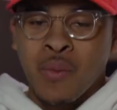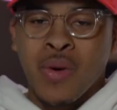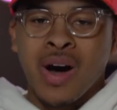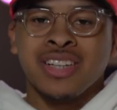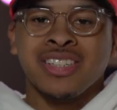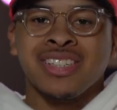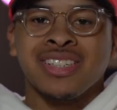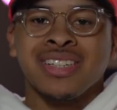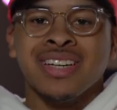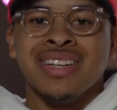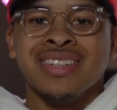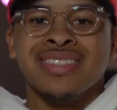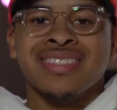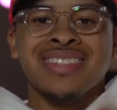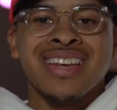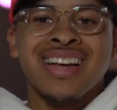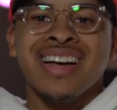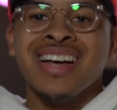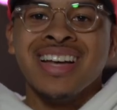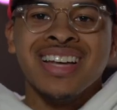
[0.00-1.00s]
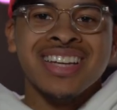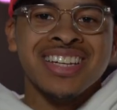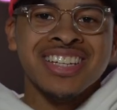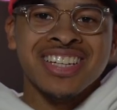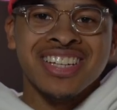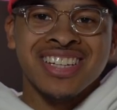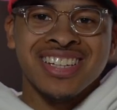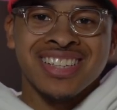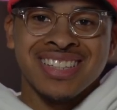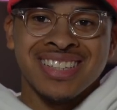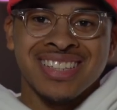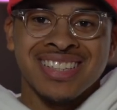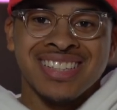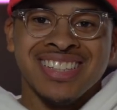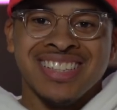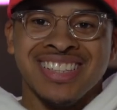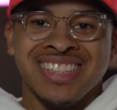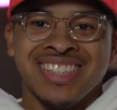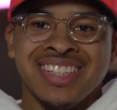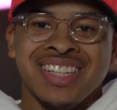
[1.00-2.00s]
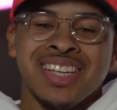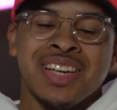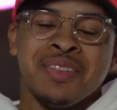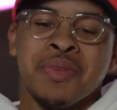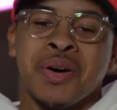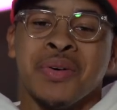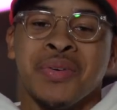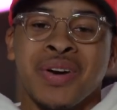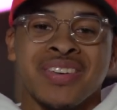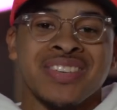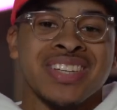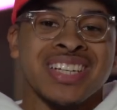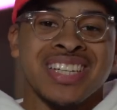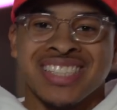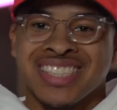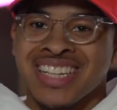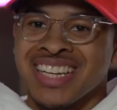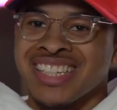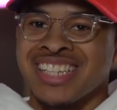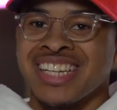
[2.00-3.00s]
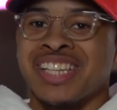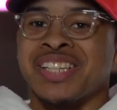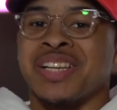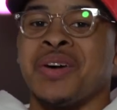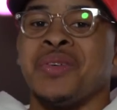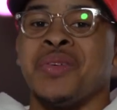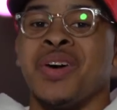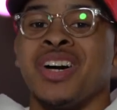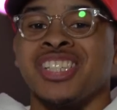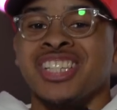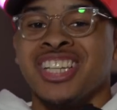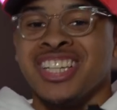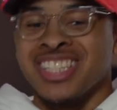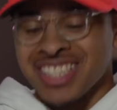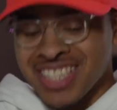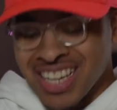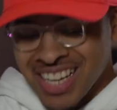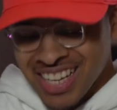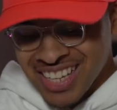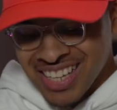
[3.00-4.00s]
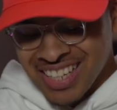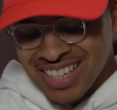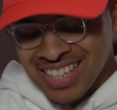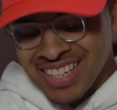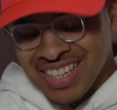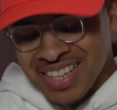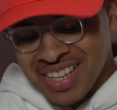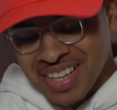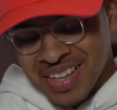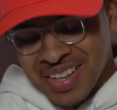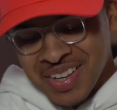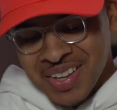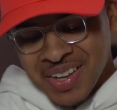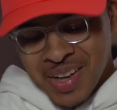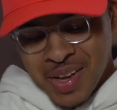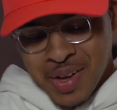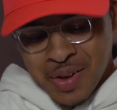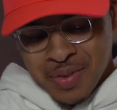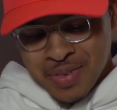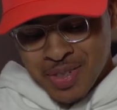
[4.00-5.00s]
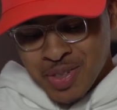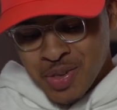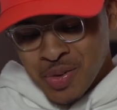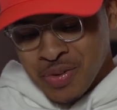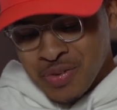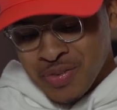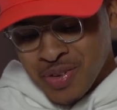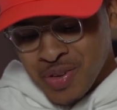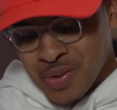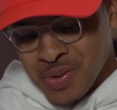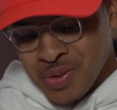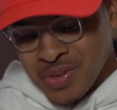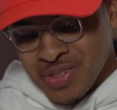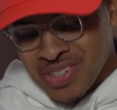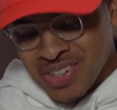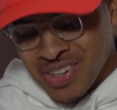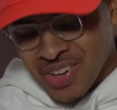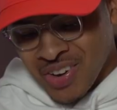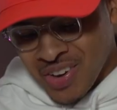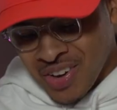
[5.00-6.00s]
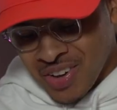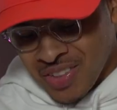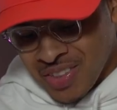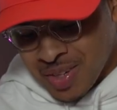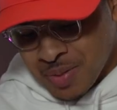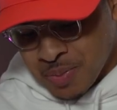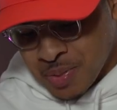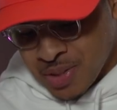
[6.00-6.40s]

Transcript: watched a ton, and my wife can attest to this. I watched a ton of shoe reviews on this